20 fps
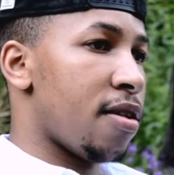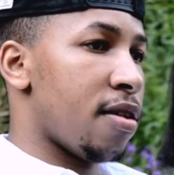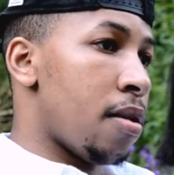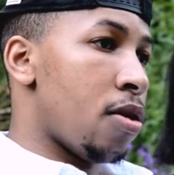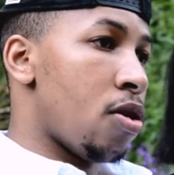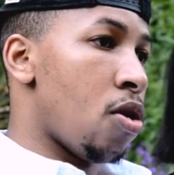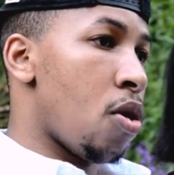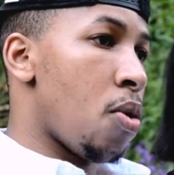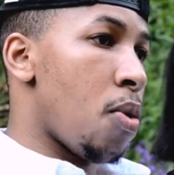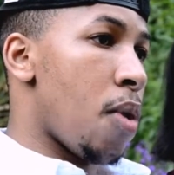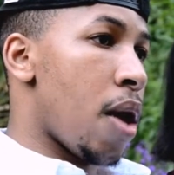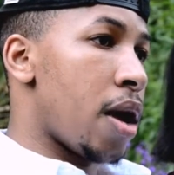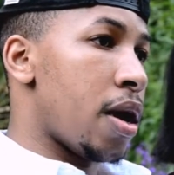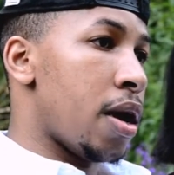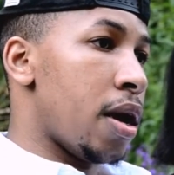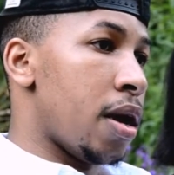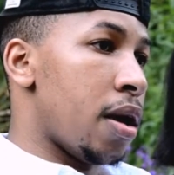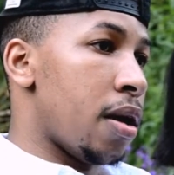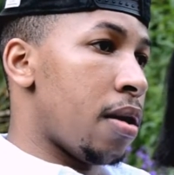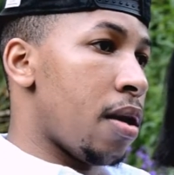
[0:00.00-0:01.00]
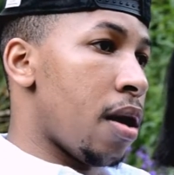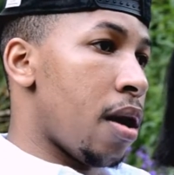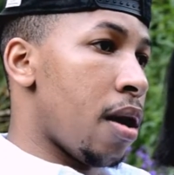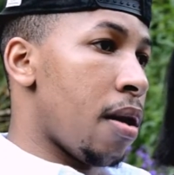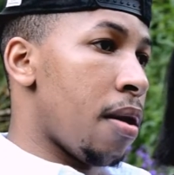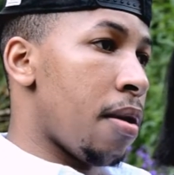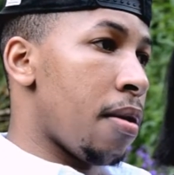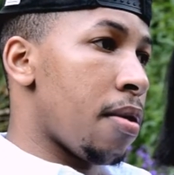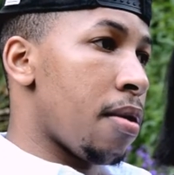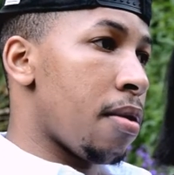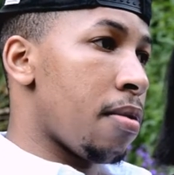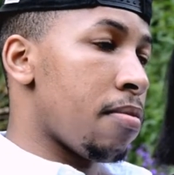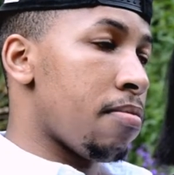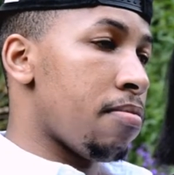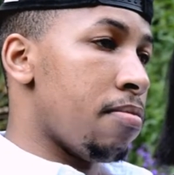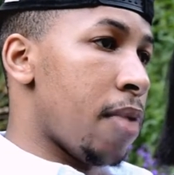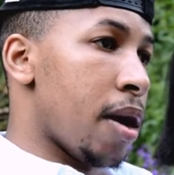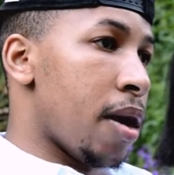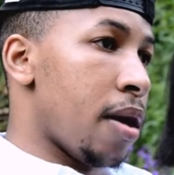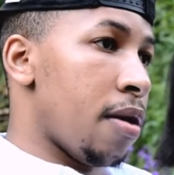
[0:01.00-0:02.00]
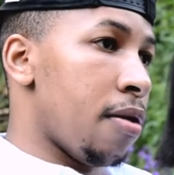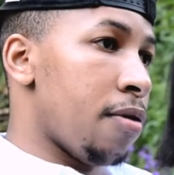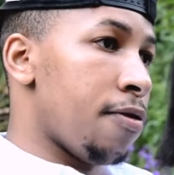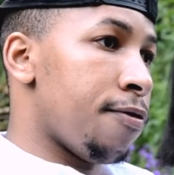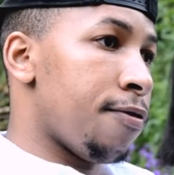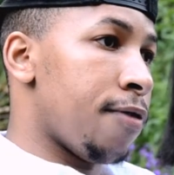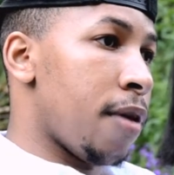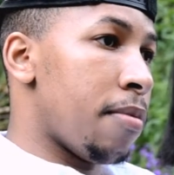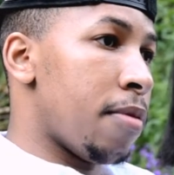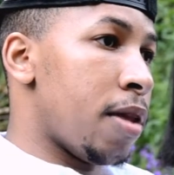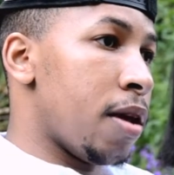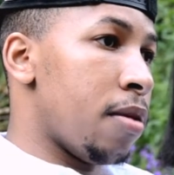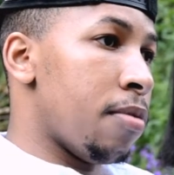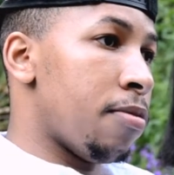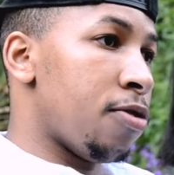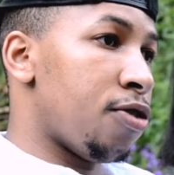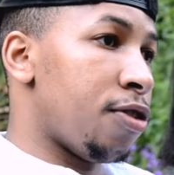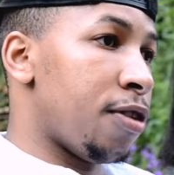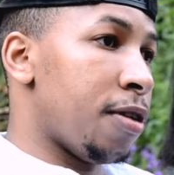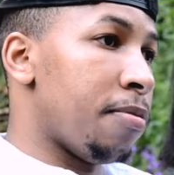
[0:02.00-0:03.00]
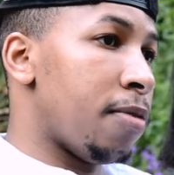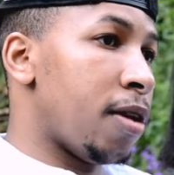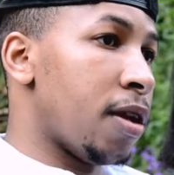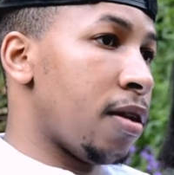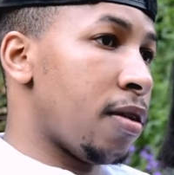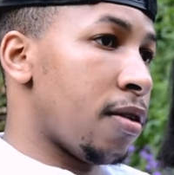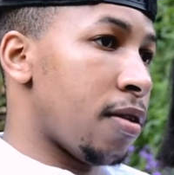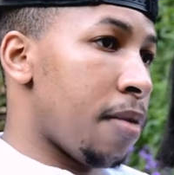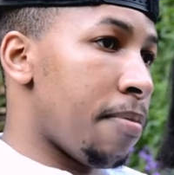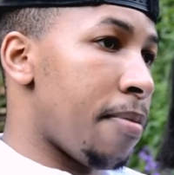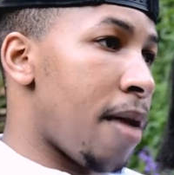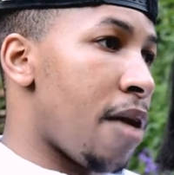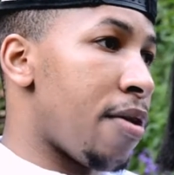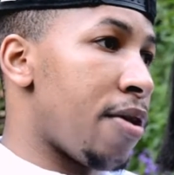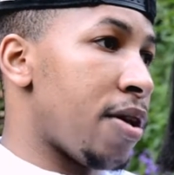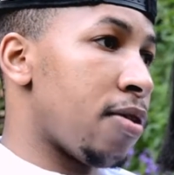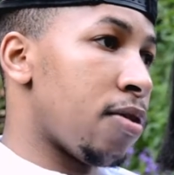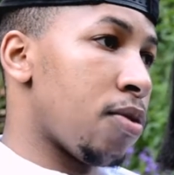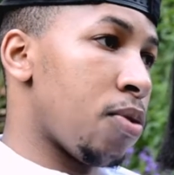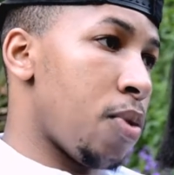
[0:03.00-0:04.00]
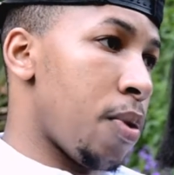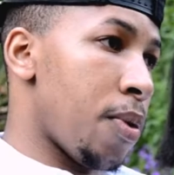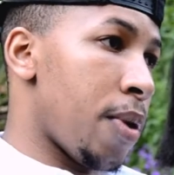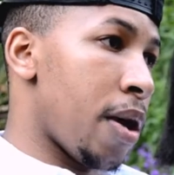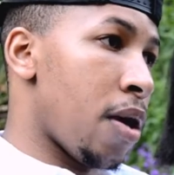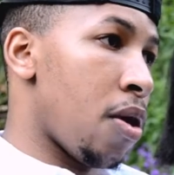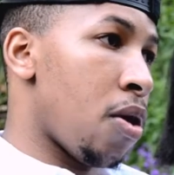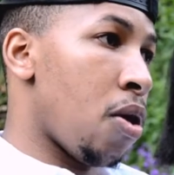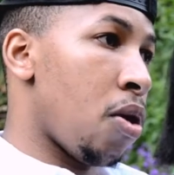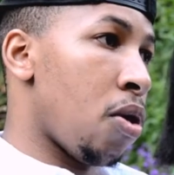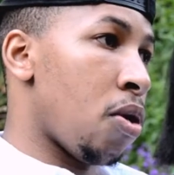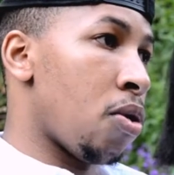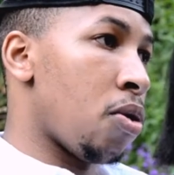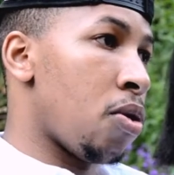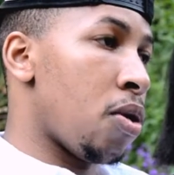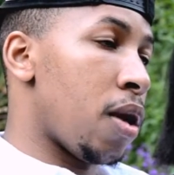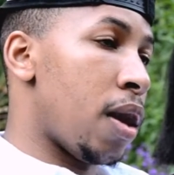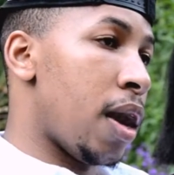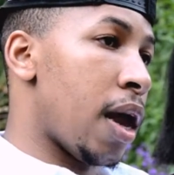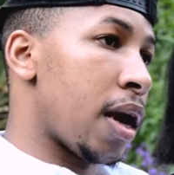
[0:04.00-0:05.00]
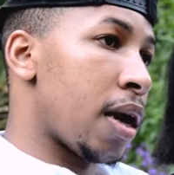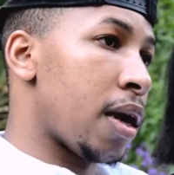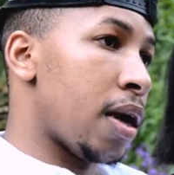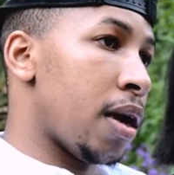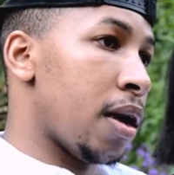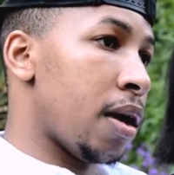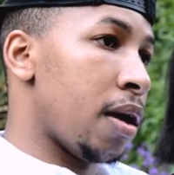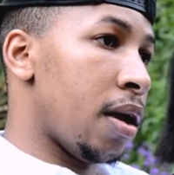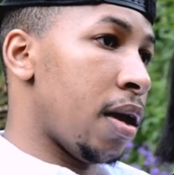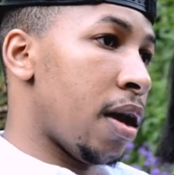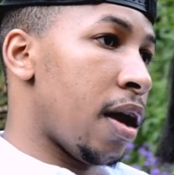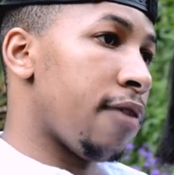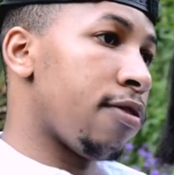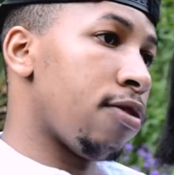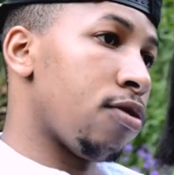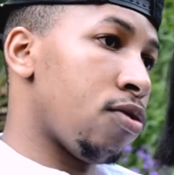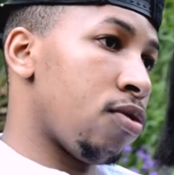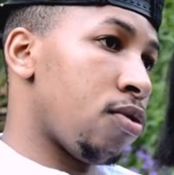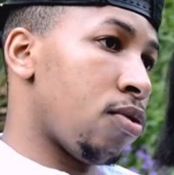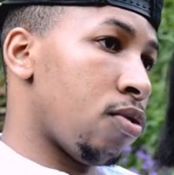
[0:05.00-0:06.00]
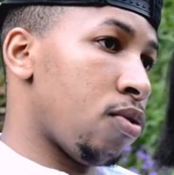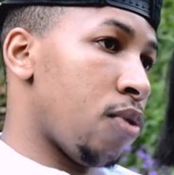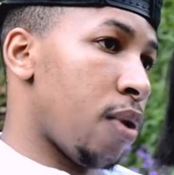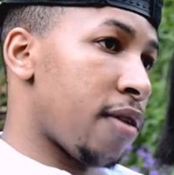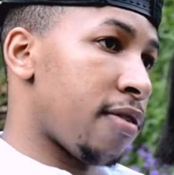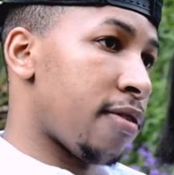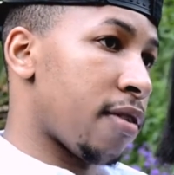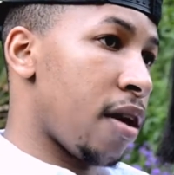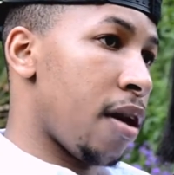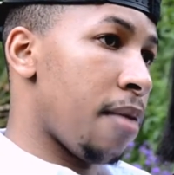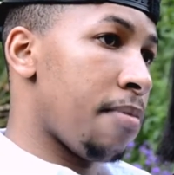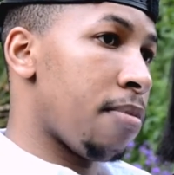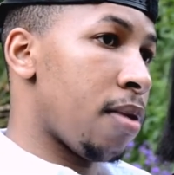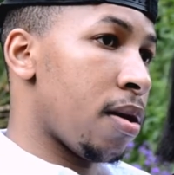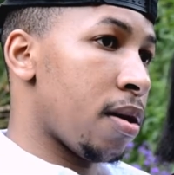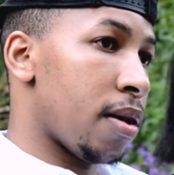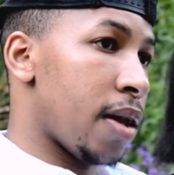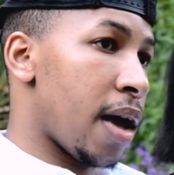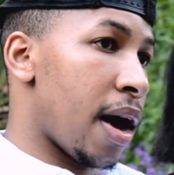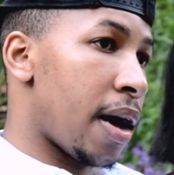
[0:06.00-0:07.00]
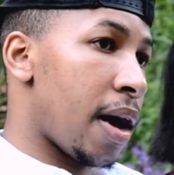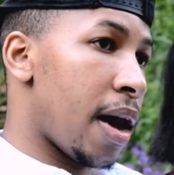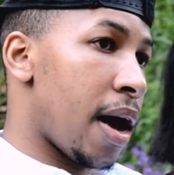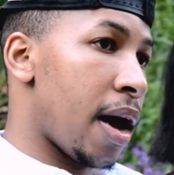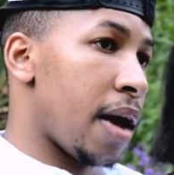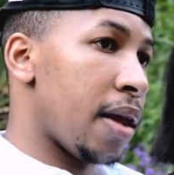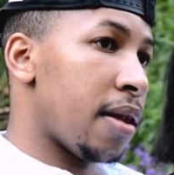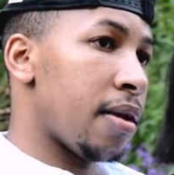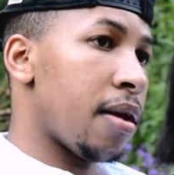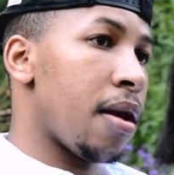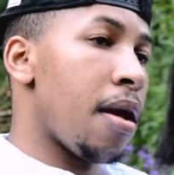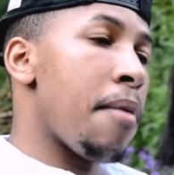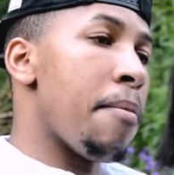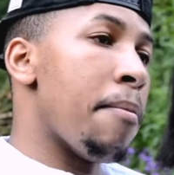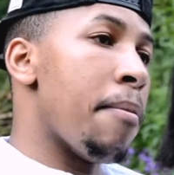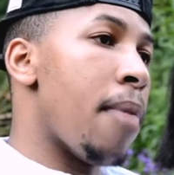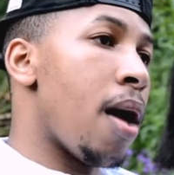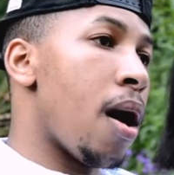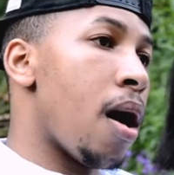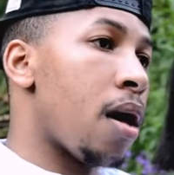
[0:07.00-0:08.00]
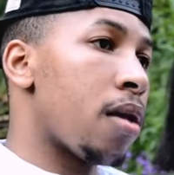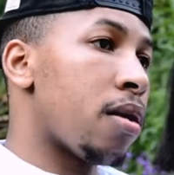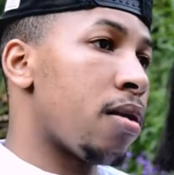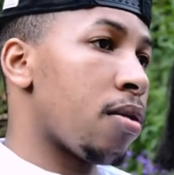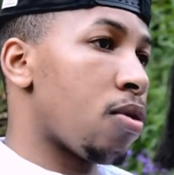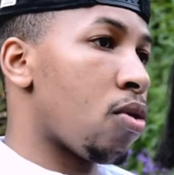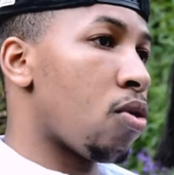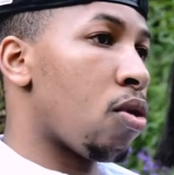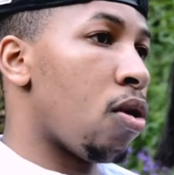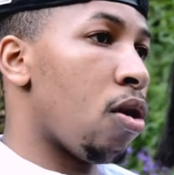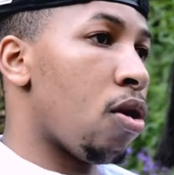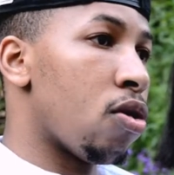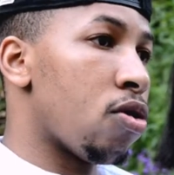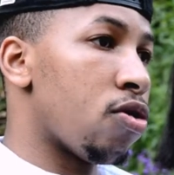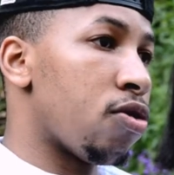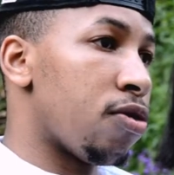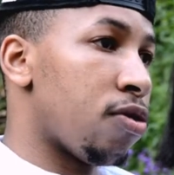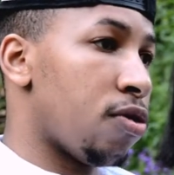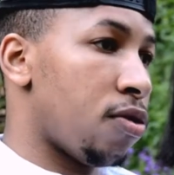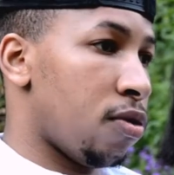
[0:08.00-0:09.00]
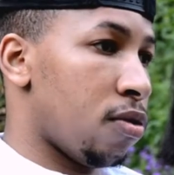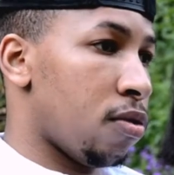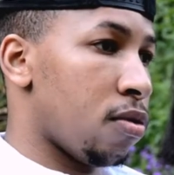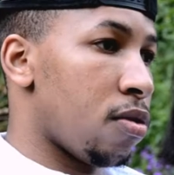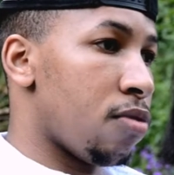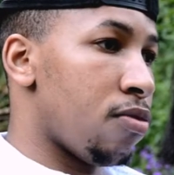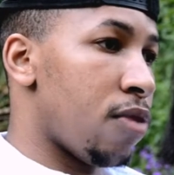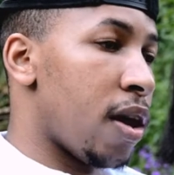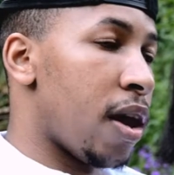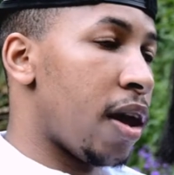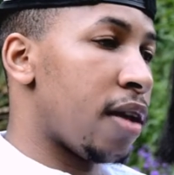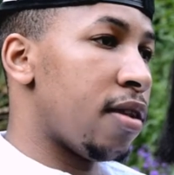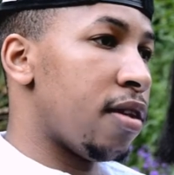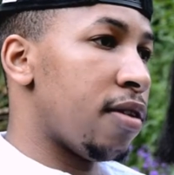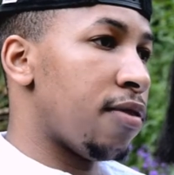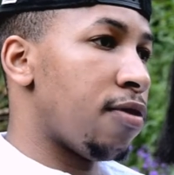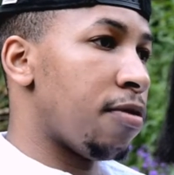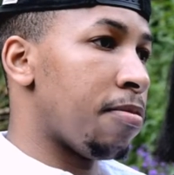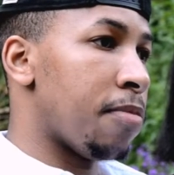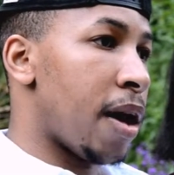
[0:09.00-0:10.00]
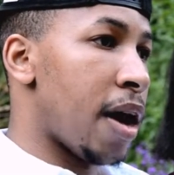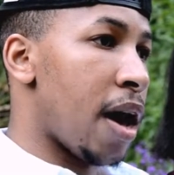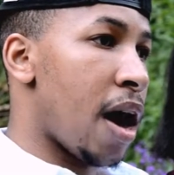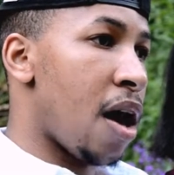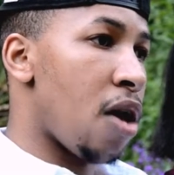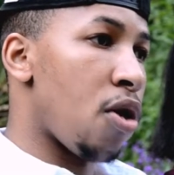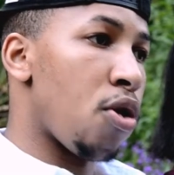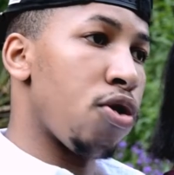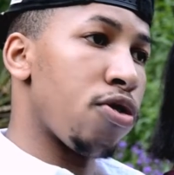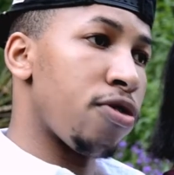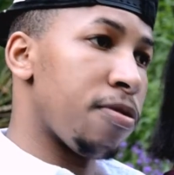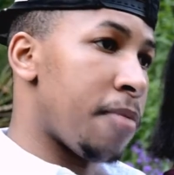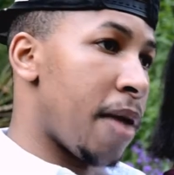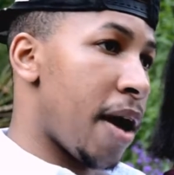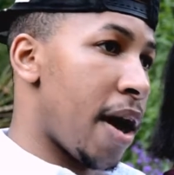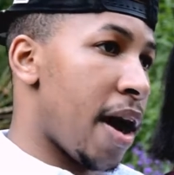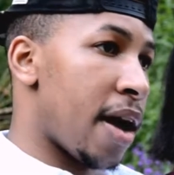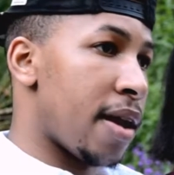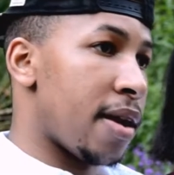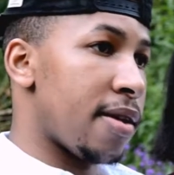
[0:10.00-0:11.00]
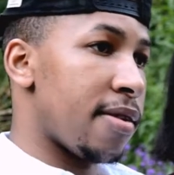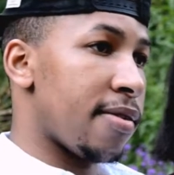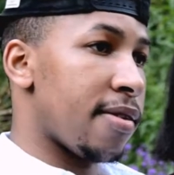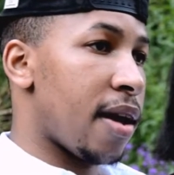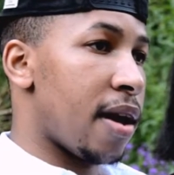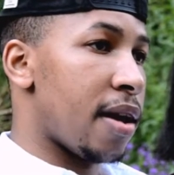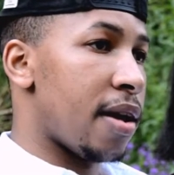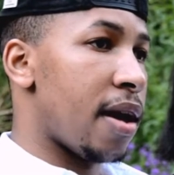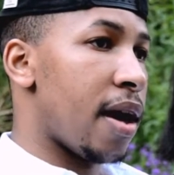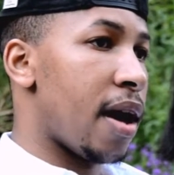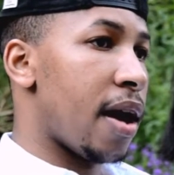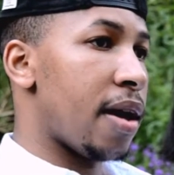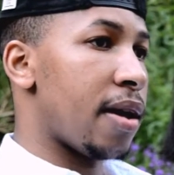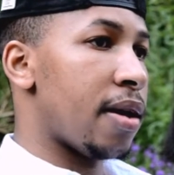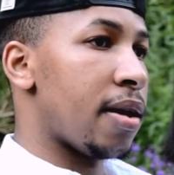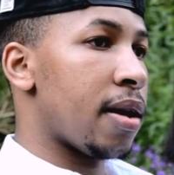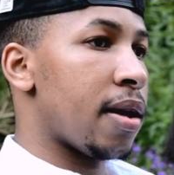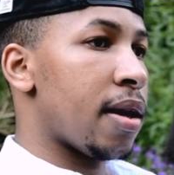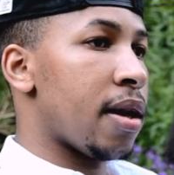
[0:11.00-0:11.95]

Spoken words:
No one in my family, siblings, or parents, we were all lucky enough to escape that night, but close relatives, my uncles, my aunties had died.